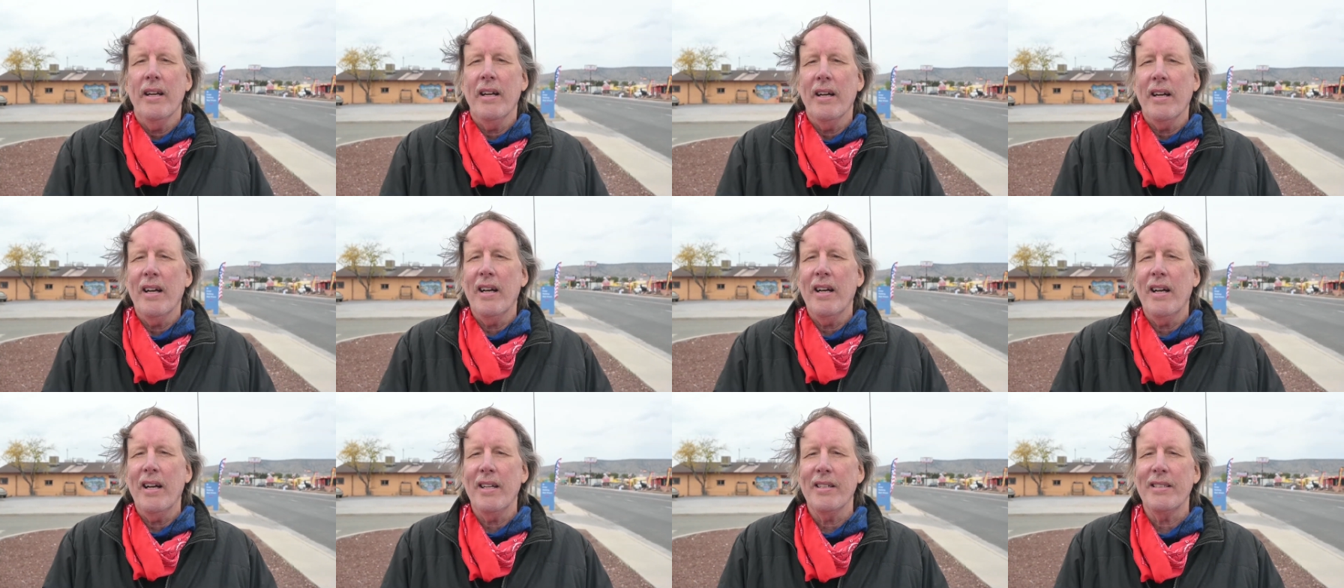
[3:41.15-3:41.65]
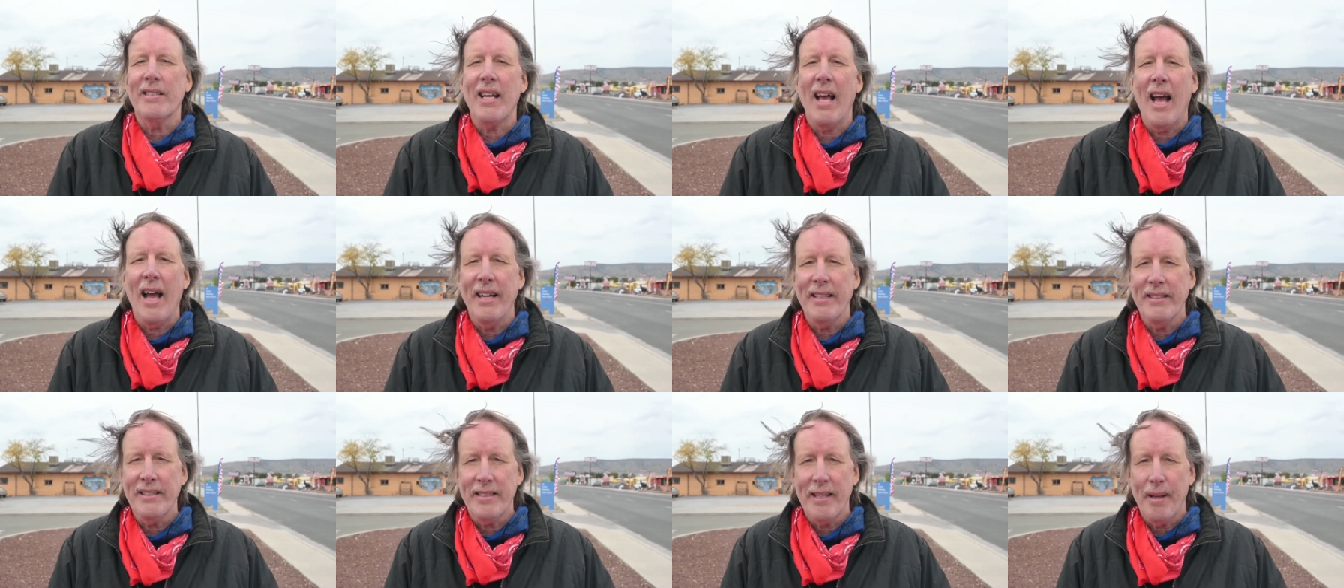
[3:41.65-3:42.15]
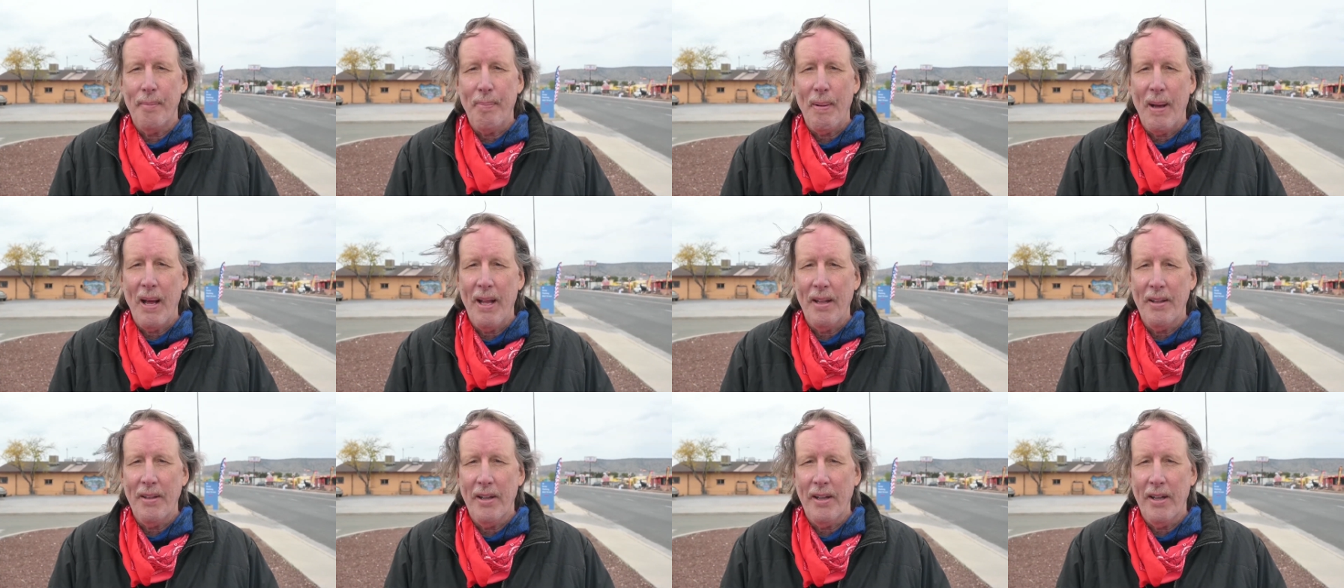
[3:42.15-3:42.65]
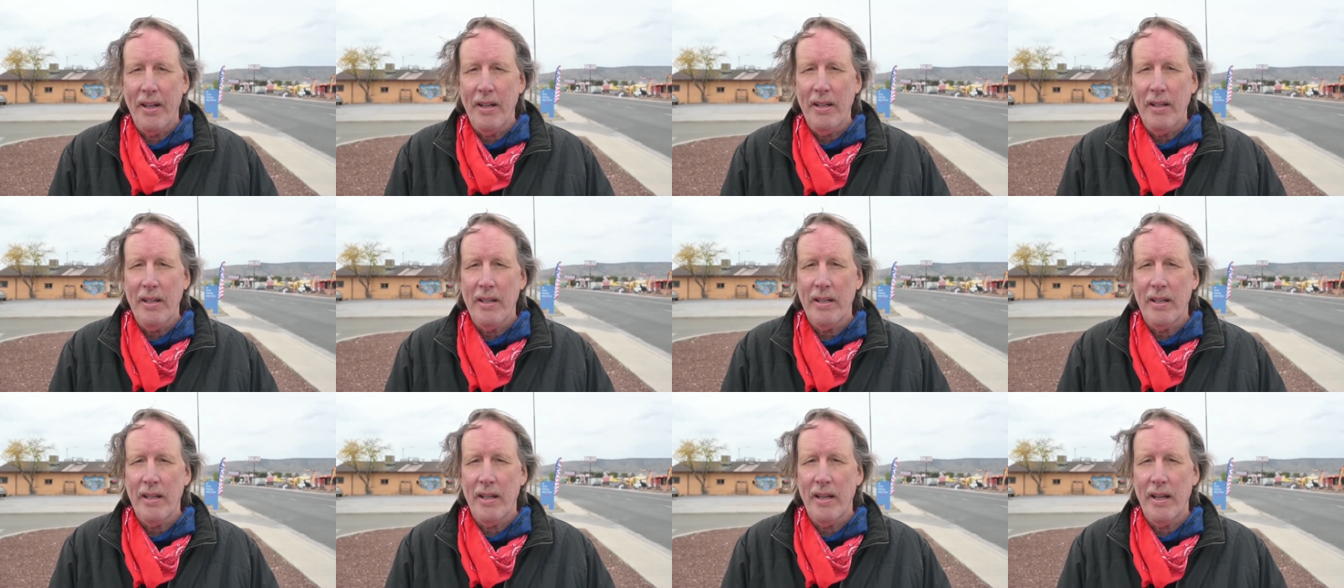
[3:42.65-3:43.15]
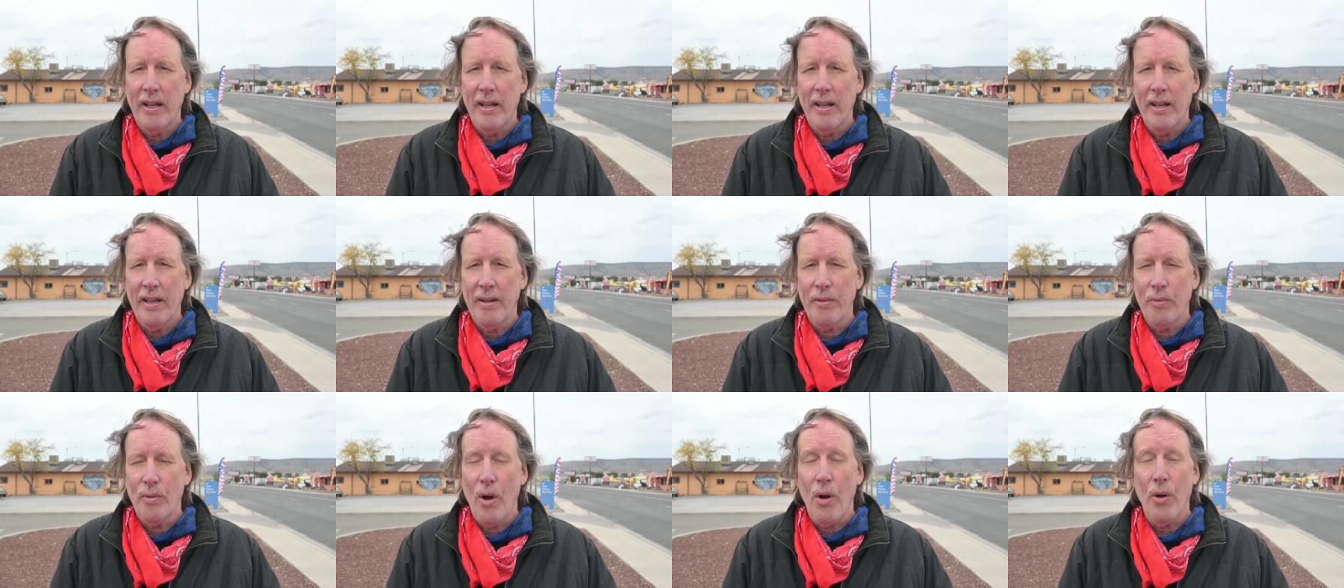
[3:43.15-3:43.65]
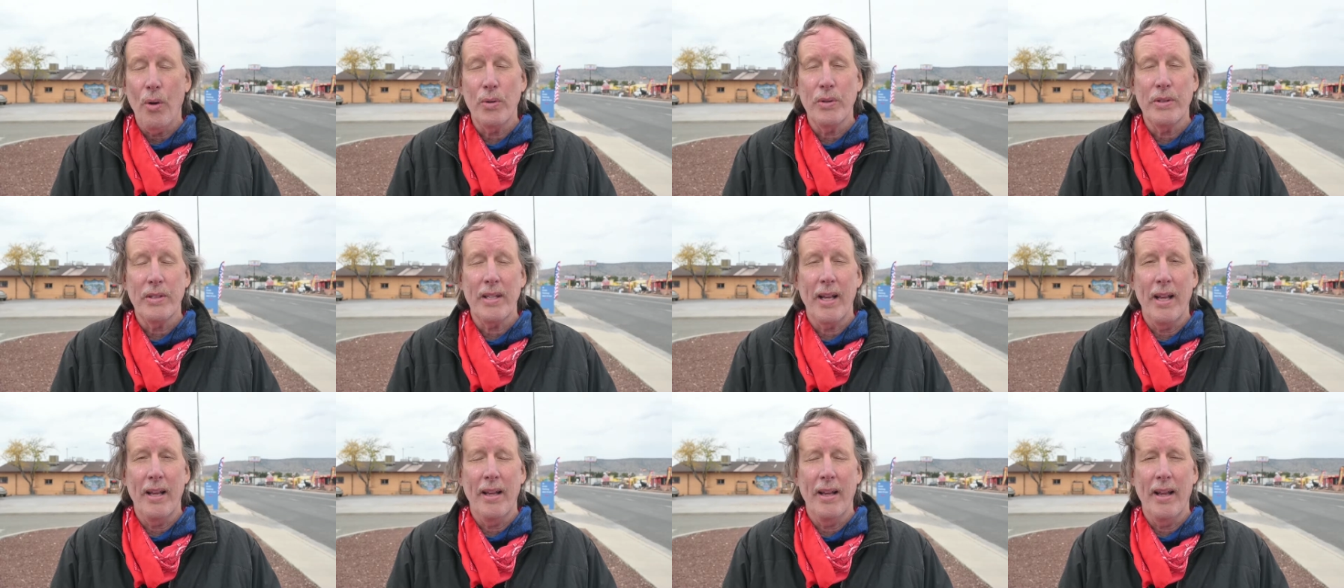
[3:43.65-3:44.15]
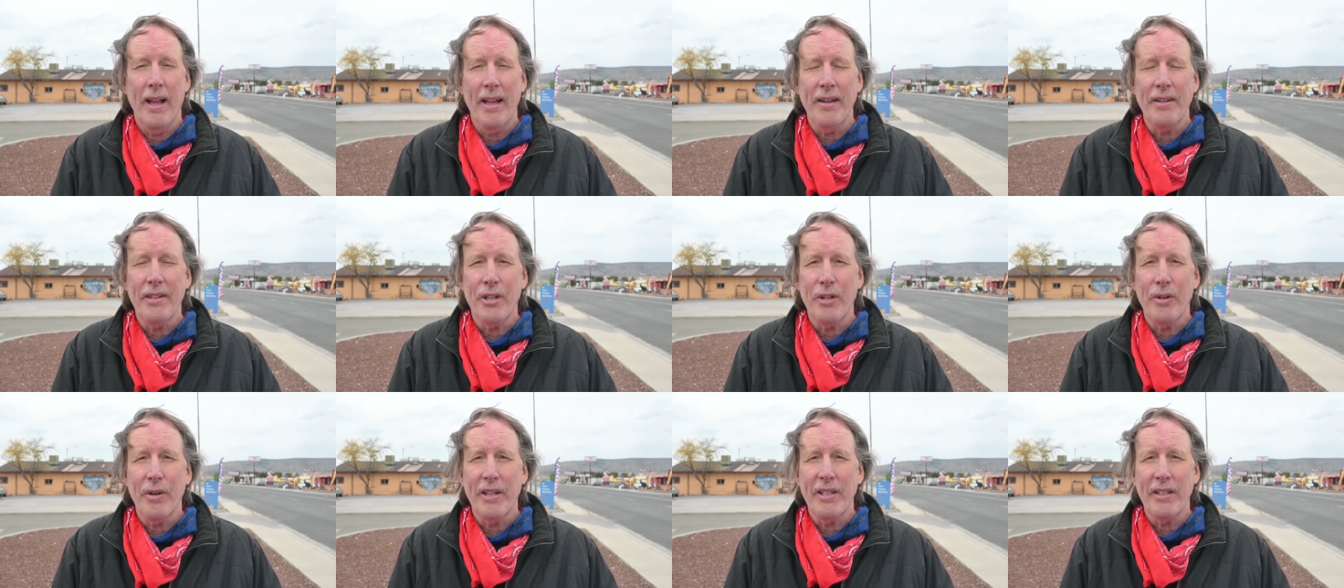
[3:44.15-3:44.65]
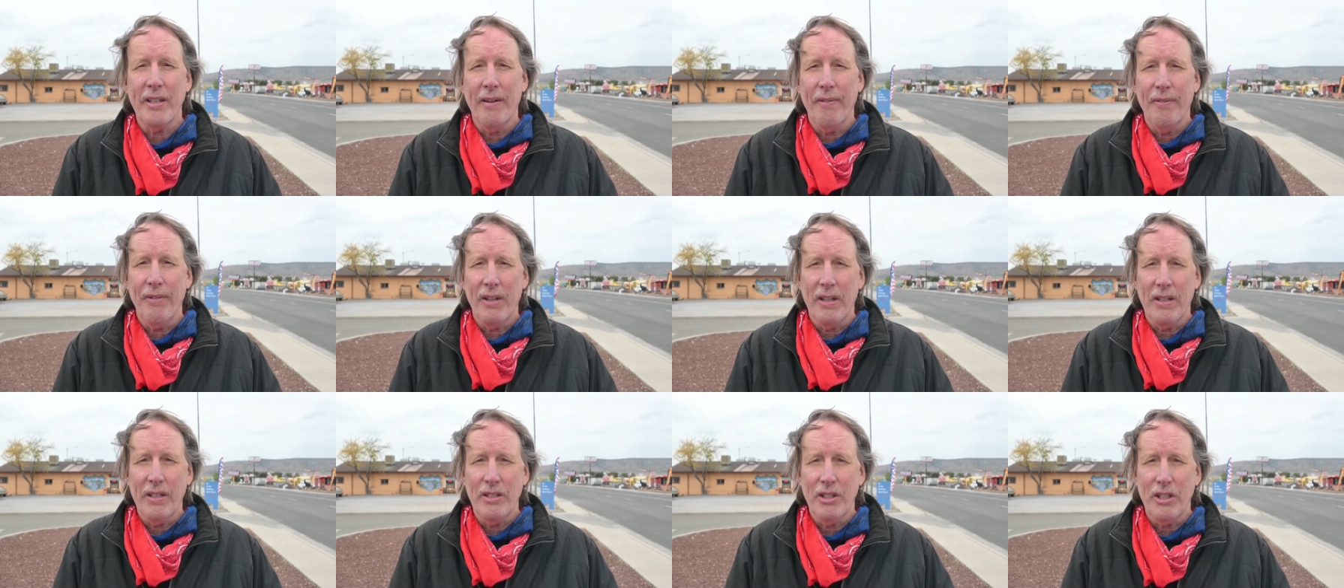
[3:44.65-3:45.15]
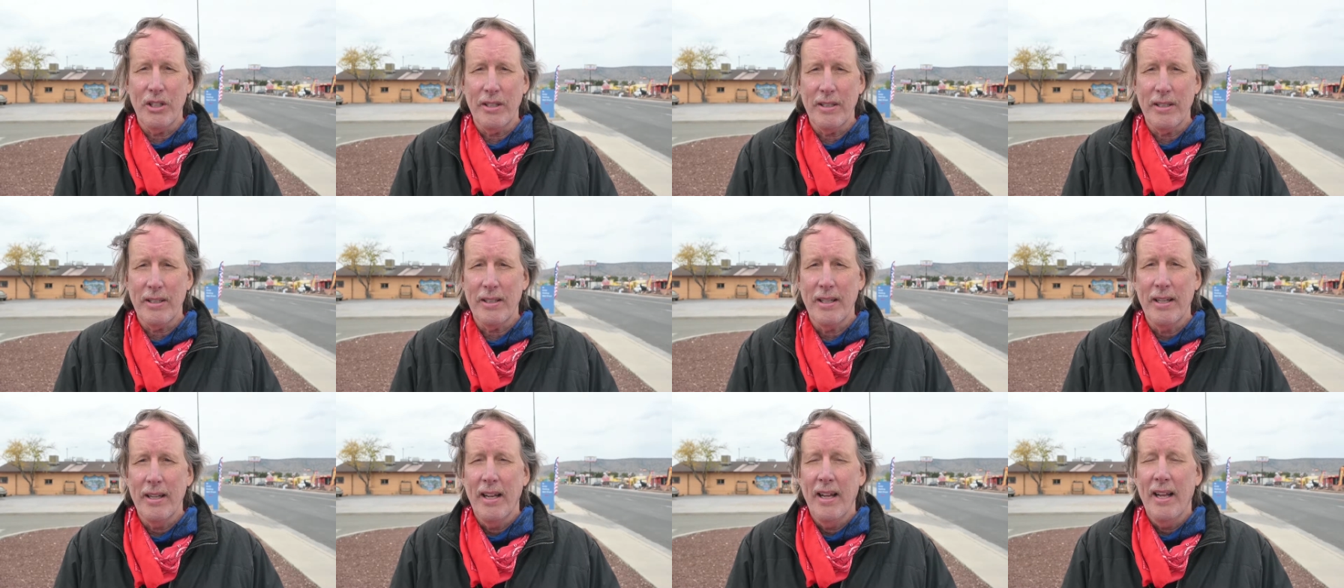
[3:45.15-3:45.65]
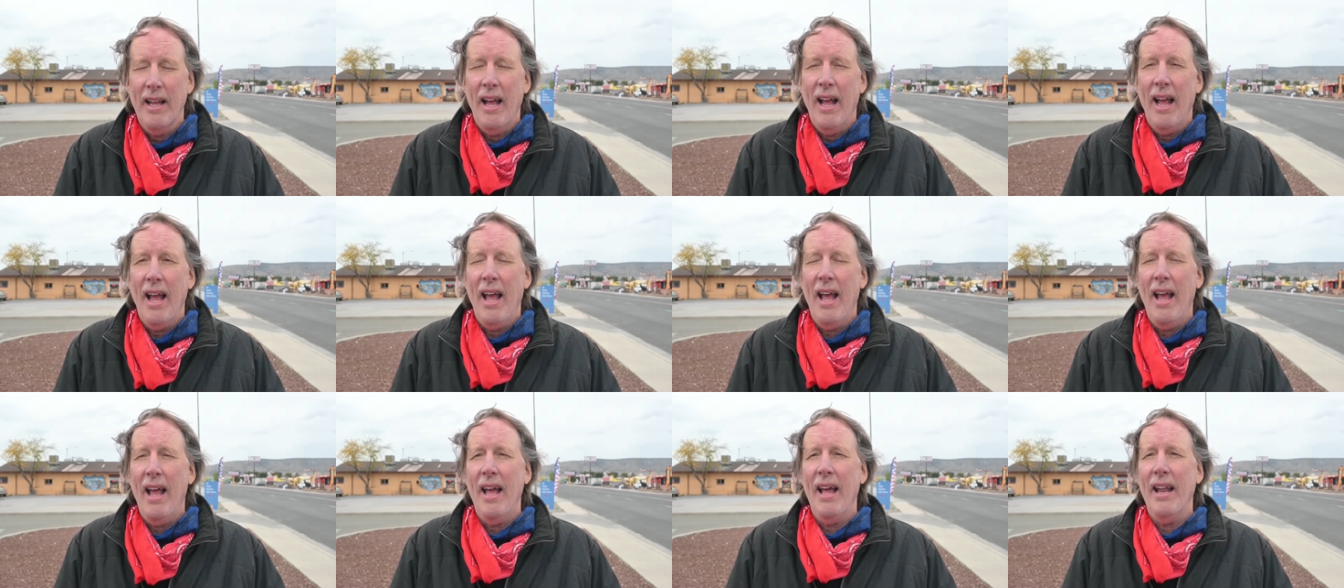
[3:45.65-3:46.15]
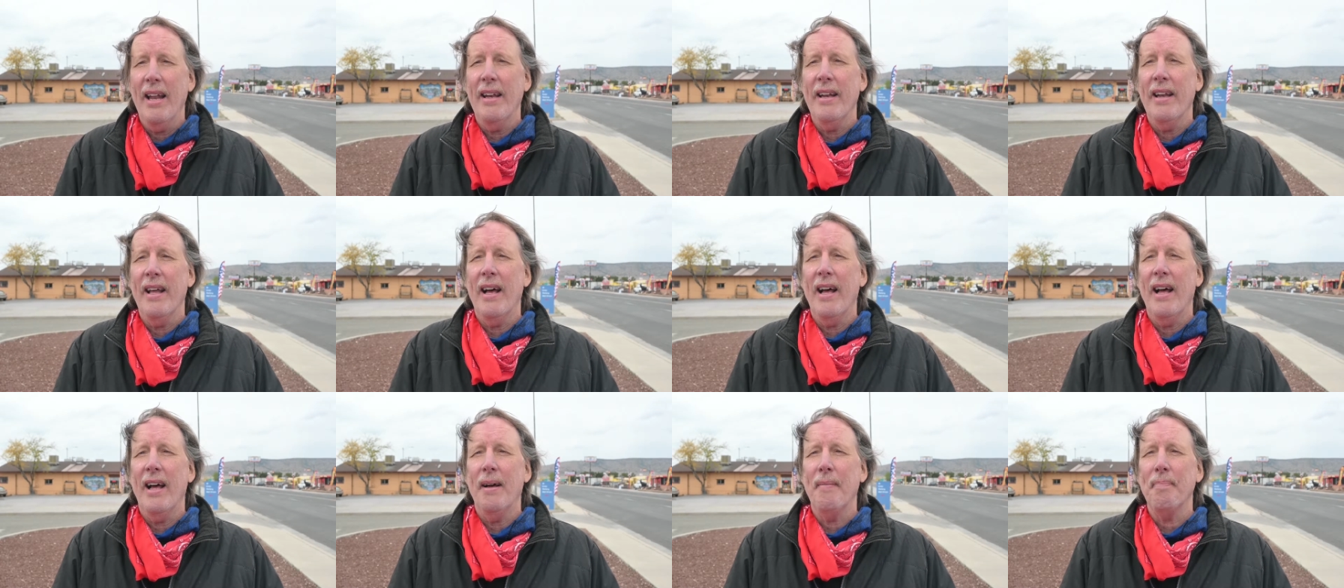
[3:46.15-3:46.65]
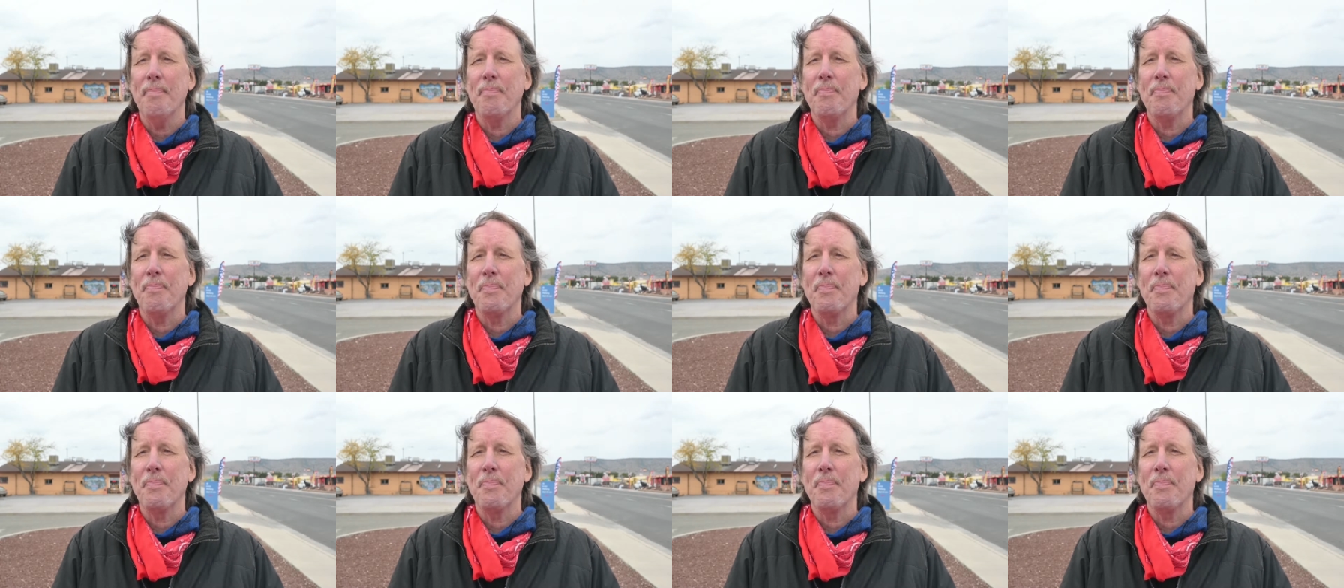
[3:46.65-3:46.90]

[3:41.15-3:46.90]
uh, signs up on the uh, roads entering their villages and uh,